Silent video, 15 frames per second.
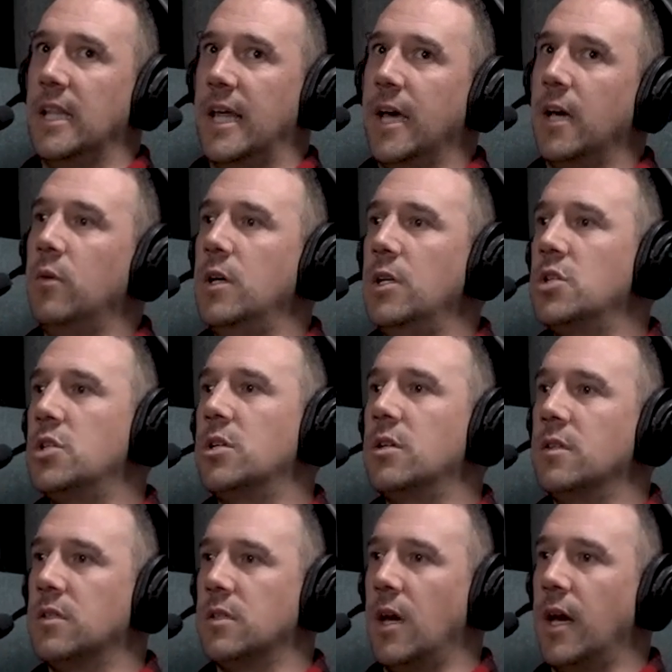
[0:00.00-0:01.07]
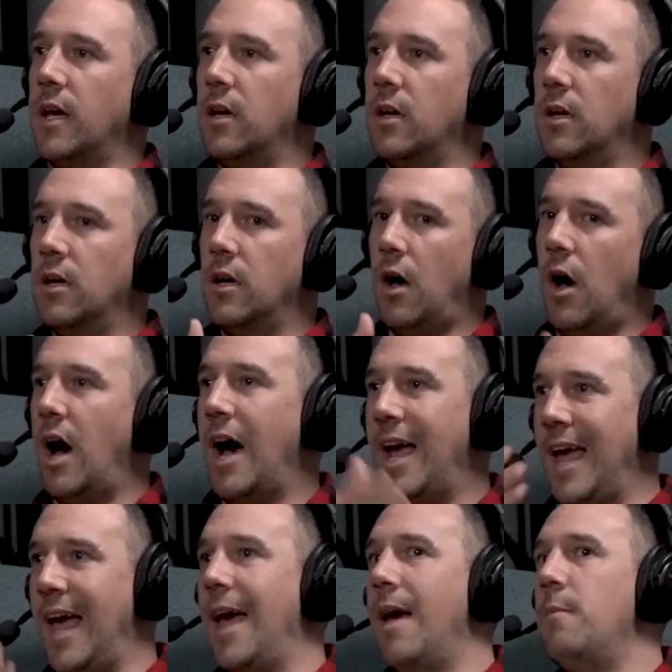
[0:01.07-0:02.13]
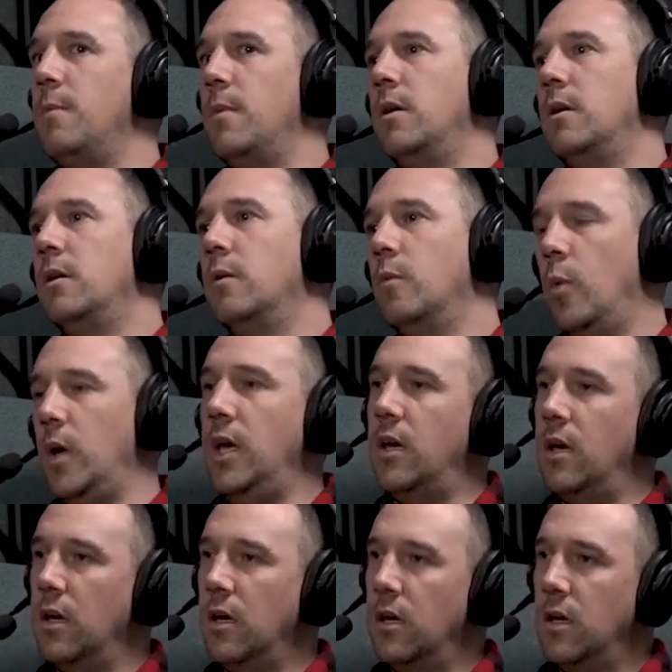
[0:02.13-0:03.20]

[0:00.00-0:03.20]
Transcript: language, it's like I am weak.